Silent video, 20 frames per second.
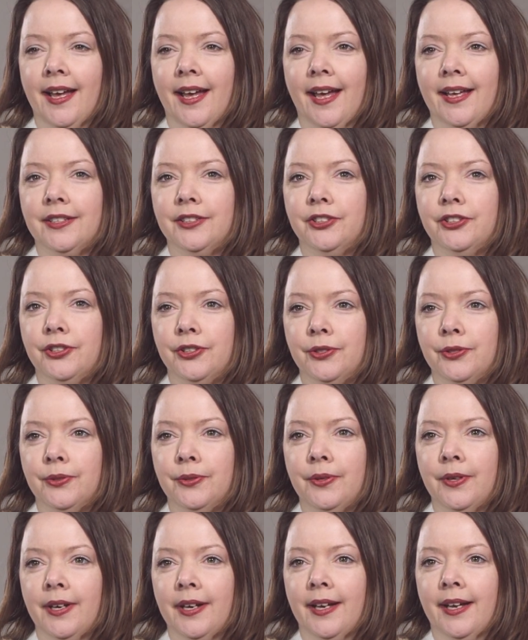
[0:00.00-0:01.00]
and
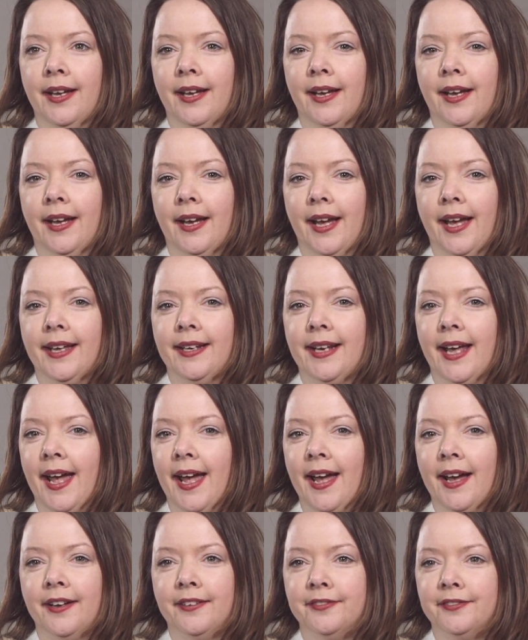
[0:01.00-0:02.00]
do and
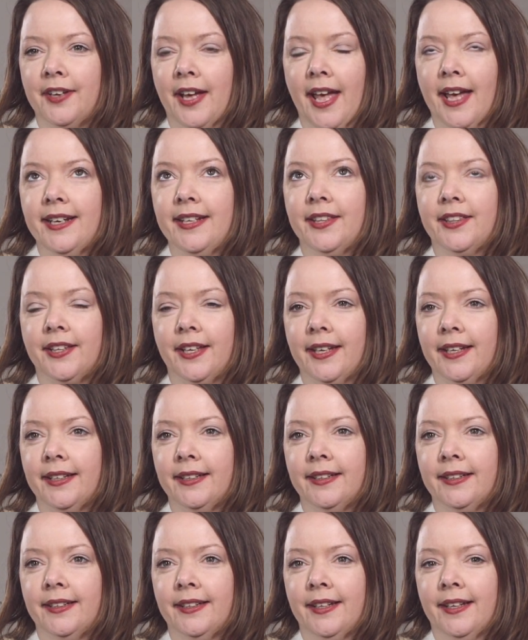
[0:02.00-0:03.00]
have anything.
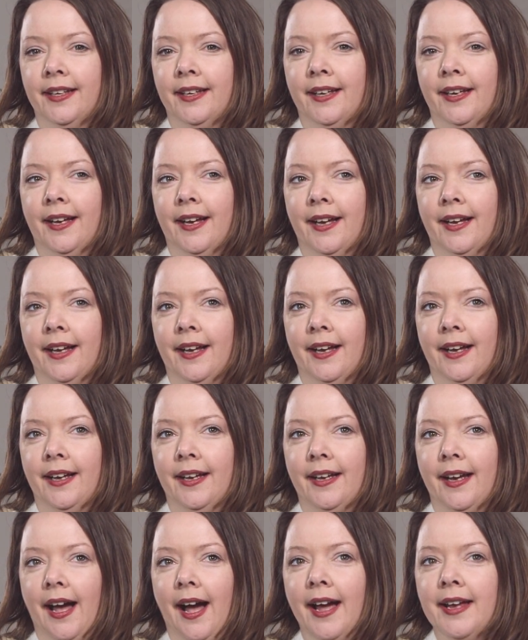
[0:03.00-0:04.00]

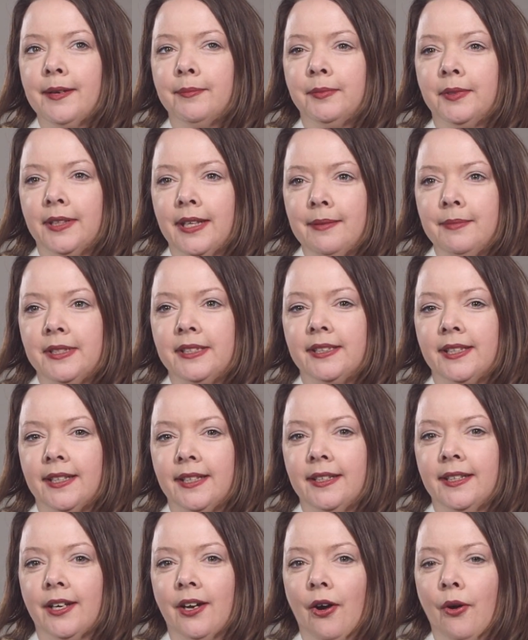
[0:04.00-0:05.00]
I am
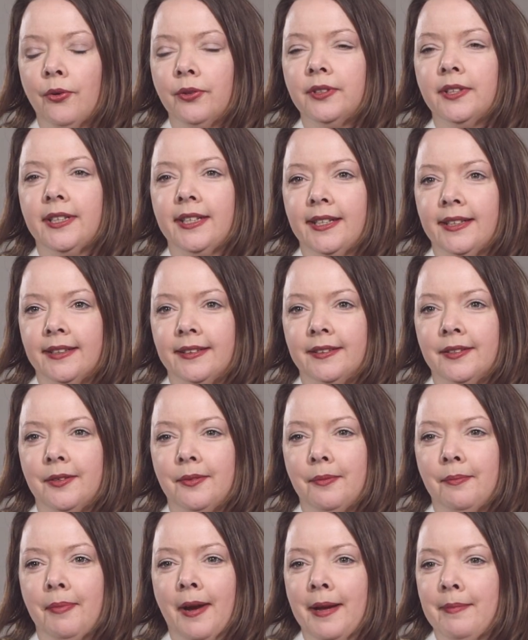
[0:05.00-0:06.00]
limited only
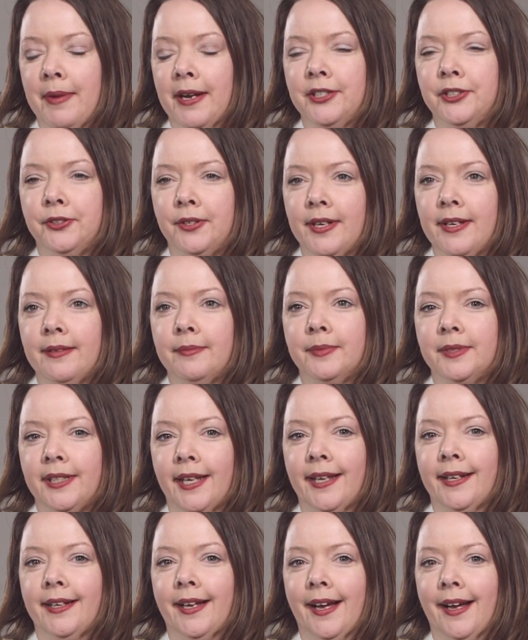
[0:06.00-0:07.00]
by my dreams
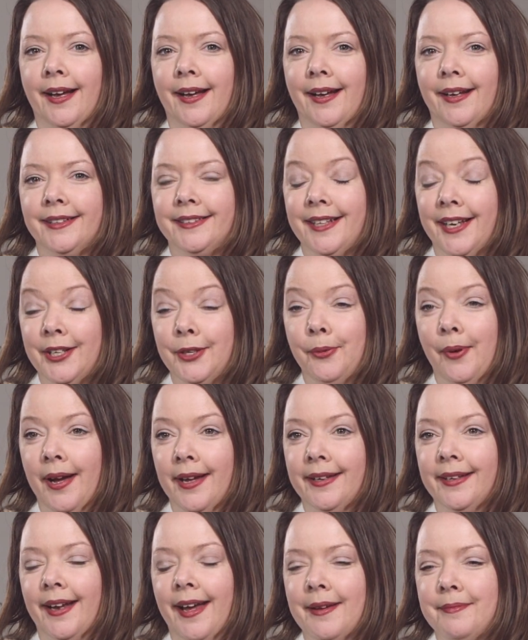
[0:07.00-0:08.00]
and I'll tell you
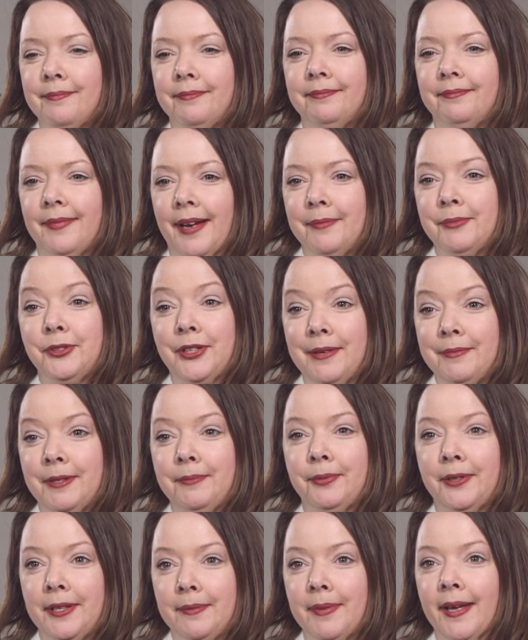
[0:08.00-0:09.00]
what, I'm, I'm dreaming
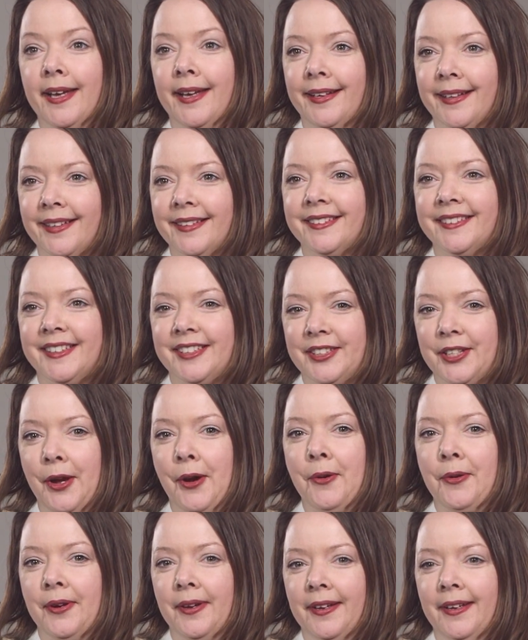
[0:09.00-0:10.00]
pretty big,
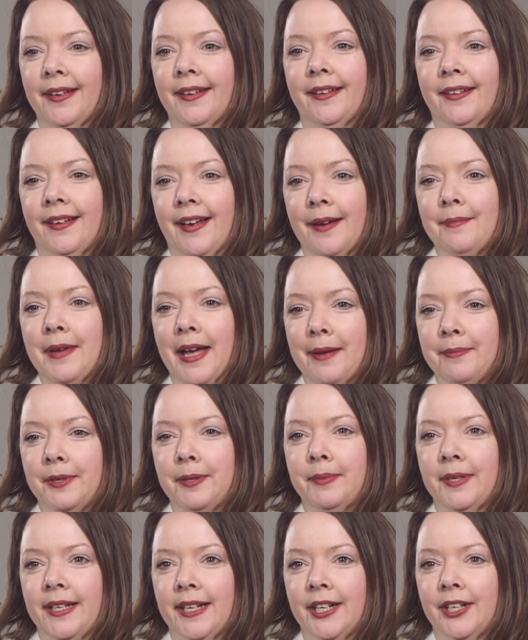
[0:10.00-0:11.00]
so I'm happy to
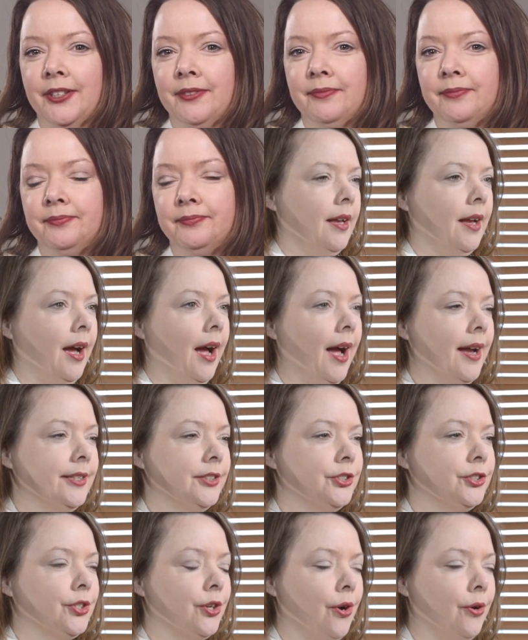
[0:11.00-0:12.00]
be here. I
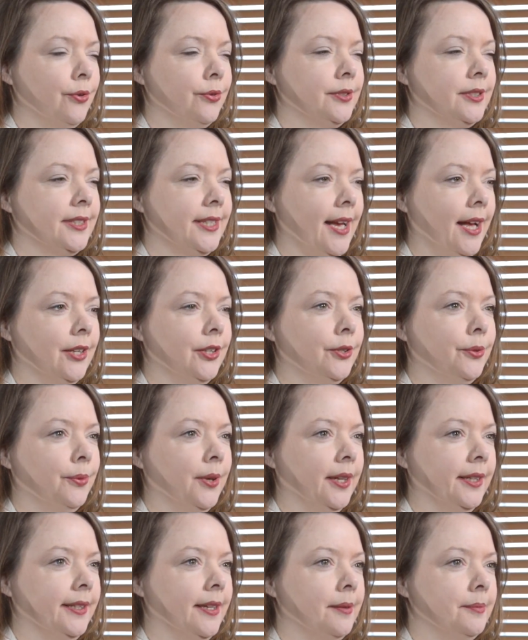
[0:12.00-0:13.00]
chose Keller
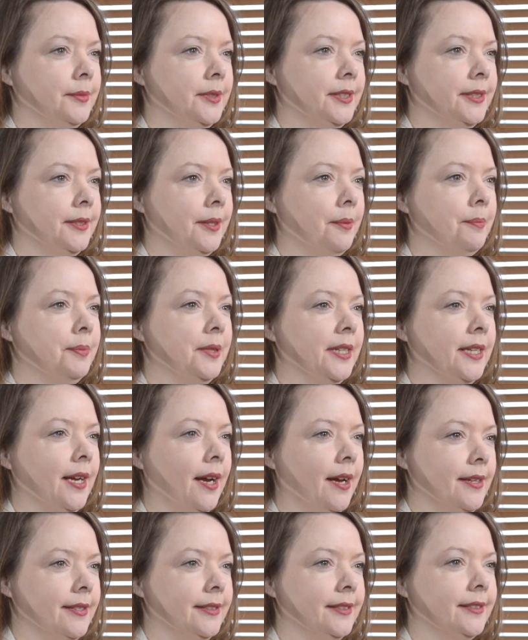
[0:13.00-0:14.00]
Williams
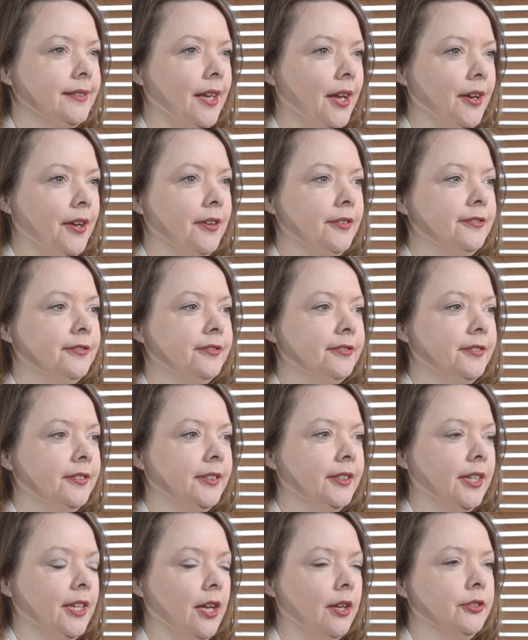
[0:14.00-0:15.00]
because of
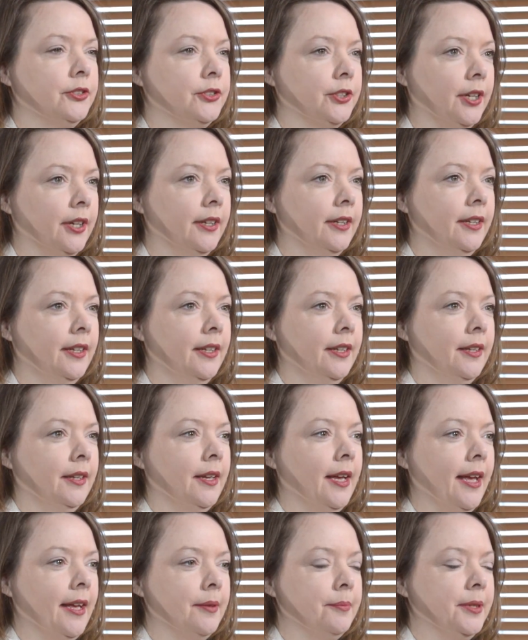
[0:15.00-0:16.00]
the culture
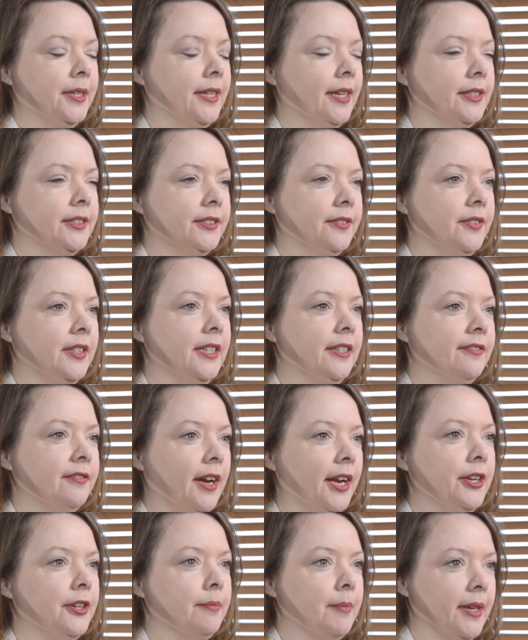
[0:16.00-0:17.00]
and because of the
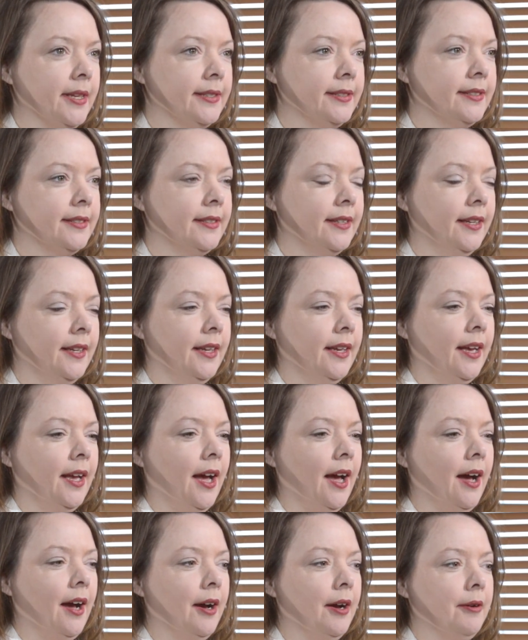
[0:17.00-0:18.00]
environment.
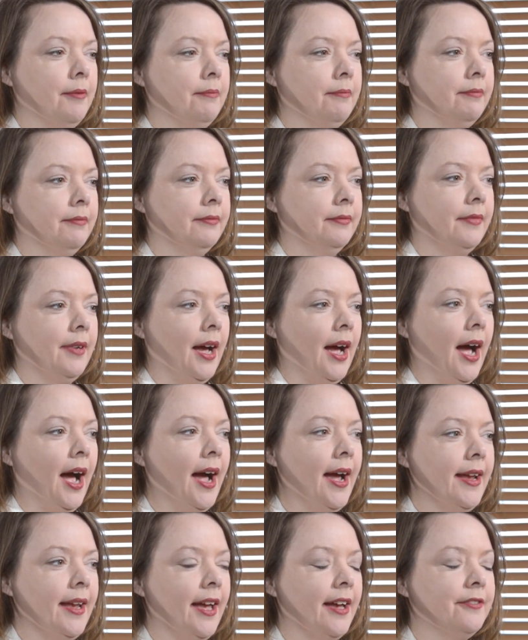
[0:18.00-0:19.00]
Um,
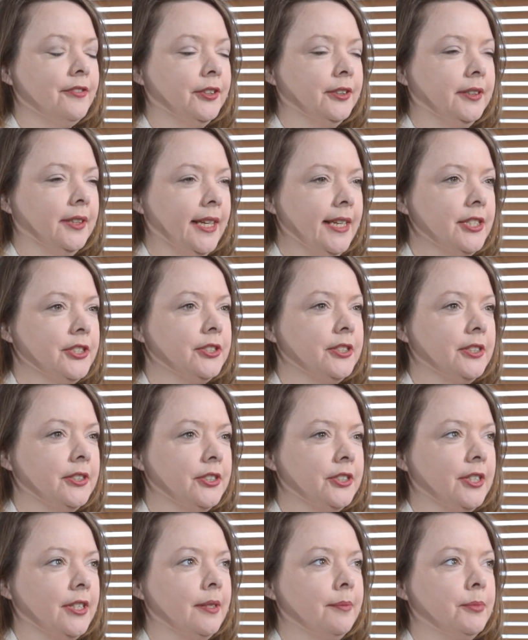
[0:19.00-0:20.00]
I have
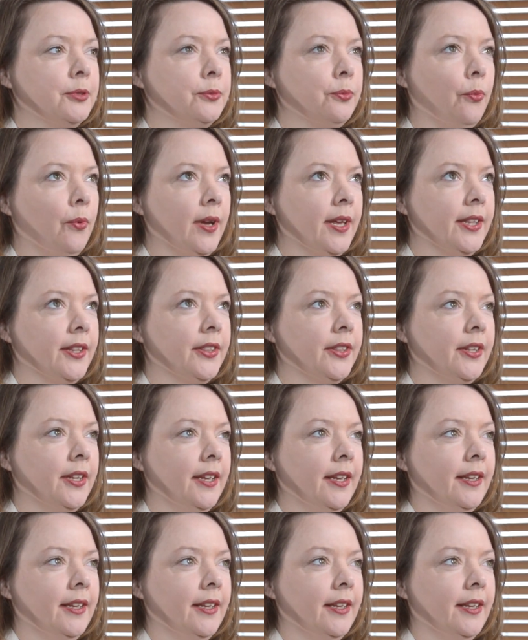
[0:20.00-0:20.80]
relationships with